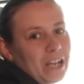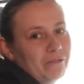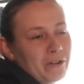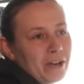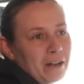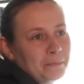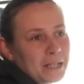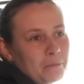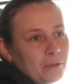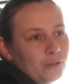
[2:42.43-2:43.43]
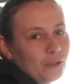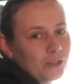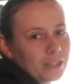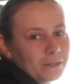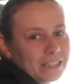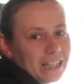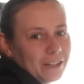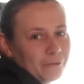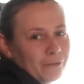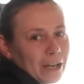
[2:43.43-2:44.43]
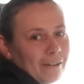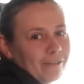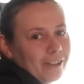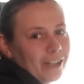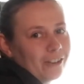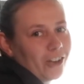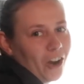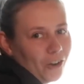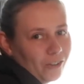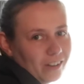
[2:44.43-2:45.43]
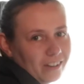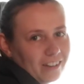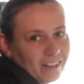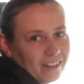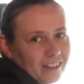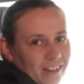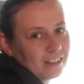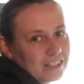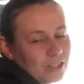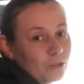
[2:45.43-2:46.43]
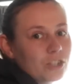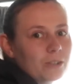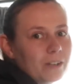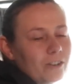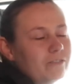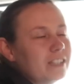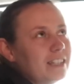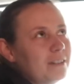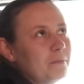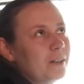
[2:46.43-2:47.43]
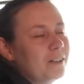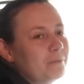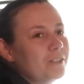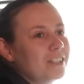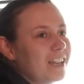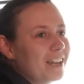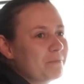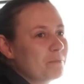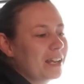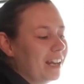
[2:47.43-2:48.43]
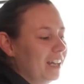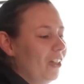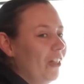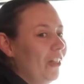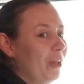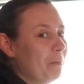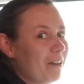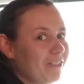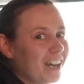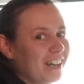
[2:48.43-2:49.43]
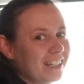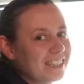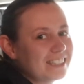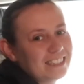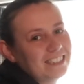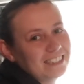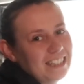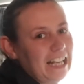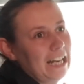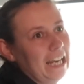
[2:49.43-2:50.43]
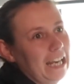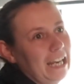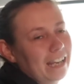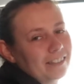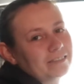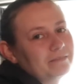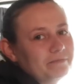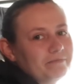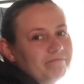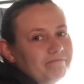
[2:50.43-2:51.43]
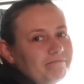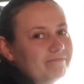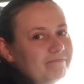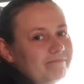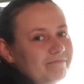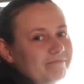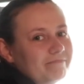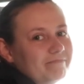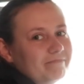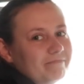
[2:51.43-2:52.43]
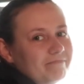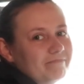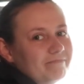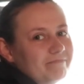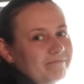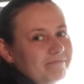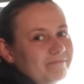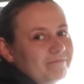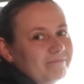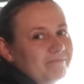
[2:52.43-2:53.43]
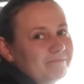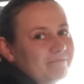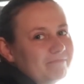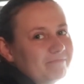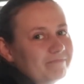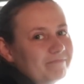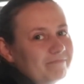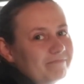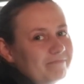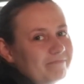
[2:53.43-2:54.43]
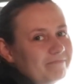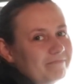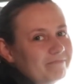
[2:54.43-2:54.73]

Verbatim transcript: I've never abseiled before, so it's like the fear of the unknown. Don't Still gonna do it, obviously, but I'm just like a bit like, oh, butterflies. No, stop thinking about it. Let's just go. Let's just go and do this.